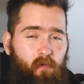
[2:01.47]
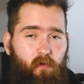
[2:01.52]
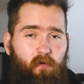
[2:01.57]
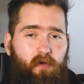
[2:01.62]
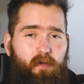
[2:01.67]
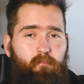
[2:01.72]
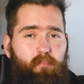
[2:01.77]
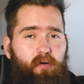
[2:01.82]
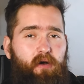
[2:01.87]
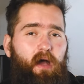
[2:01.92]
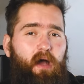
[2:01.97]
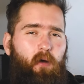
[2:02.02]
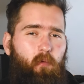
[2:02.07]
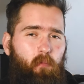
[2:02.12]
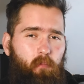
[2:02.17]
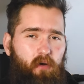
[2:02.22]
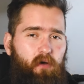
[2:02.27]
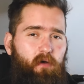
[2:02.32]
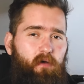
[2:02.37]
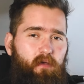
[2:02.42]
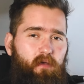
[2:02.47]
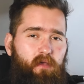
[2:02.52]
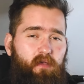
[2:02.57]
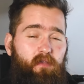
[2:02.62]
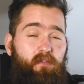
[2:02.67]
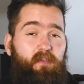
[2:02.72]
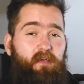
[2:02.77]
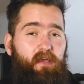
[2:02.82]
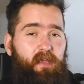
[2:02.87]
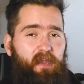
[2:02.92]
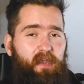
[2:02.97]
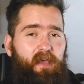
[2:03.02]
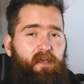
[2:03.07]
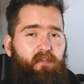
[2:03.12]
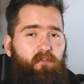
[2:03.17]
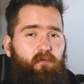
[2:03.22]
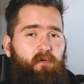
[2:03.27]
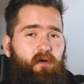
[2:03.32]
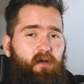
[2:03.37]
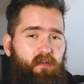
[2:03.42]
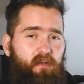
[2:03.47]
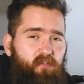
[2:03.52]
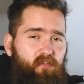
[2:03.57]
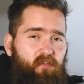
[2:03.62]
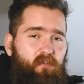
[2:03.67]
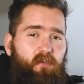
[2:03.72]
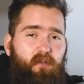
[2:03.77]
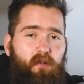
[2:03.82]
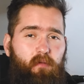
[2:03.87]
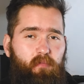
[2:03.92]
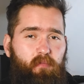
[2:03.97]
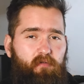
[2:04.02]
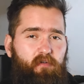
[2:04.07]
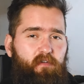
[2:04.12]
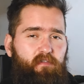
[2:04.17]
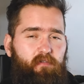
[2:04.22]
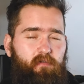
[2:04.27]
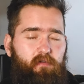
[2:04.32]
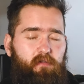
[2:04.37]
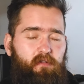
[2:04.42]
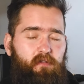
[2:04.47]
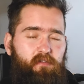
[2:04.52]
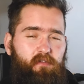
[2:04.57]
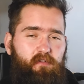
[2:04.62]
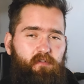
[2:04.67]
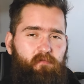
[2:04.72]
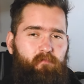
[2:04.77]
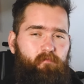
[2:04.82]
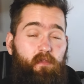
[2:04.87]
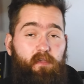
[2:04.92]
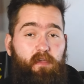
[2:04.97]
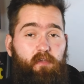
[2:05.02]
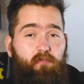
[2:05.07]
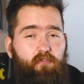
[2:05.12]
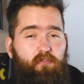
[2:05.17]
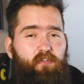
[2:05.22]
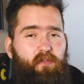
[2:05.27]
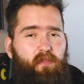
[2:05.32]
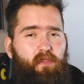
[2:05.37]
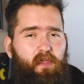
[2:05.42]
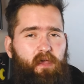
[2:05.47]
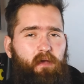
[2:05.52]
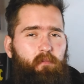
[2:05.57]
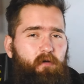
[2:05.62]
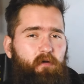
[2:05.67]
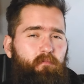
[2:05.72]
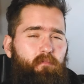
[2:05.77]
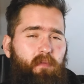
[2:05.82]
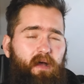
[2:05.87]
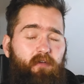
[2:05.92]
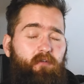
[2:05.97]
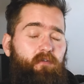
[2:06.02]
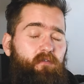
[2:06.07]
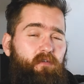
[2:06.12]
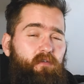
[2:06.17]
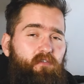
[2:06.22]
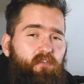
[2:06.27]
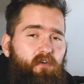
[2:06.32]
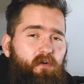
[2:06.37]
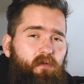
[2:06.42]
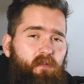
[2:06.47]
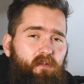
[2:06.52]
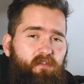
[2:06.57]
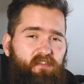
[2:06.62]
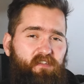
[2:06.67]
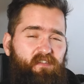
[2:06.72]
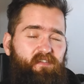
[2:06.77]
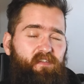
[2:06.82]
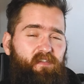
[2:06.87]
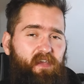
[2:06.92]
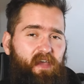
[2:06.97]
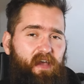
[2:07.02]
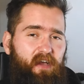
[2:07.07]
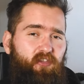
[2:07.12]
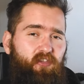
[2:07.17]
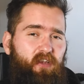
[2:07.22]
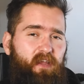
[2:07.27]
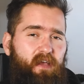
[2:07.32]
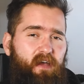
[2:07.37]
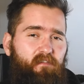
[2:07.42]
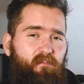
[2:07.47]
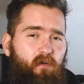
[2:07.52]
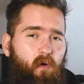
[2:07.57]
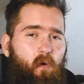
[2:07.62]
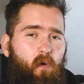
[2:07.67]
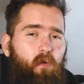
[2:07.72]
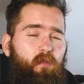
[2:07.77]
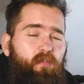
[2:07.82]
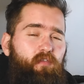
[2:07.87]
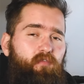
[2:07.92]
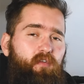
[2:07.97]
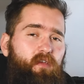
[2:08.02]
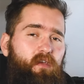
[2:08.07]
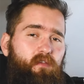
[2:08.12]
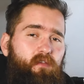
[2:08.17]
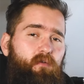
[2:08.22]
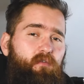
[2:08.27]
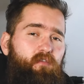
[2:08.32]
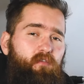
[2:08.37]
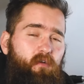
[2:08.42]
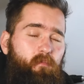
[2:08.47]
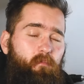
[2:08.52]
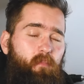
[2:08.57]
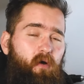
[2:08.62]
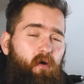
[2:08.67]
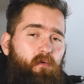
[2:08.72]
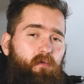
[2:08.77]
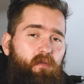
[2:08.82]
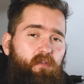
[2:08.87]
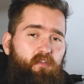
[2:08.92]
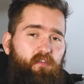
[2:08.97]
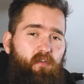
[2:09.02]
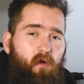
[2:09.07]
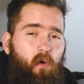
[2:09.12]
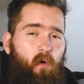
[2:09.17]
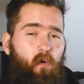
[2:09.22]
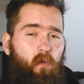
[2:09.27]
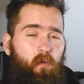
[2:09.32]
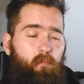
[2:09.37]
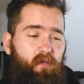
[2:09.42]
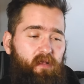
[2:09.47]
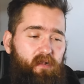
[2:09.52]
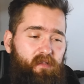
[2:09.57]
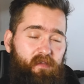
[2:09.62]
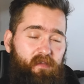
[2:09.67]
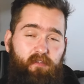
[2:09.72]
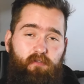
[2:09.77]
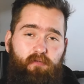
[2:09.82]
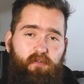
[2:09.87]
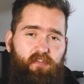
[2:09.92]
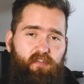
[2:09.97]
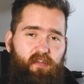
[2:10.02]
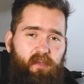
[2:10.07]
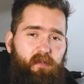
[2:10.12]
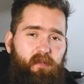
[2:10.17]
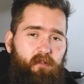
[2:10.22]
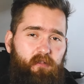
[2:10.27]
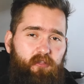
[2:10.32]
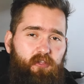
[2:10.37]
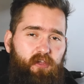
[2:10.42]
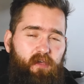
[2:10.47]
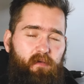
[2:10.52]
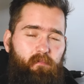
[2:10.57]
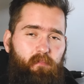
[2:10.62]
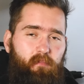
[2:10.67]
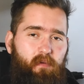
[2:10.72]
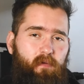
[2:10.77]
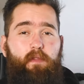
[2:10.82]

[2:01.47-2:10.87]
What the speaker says: or input-output, to connect to our external peripherals. The interesting thing about microcontrollers is that they actually have all three of those components all built into a single chip.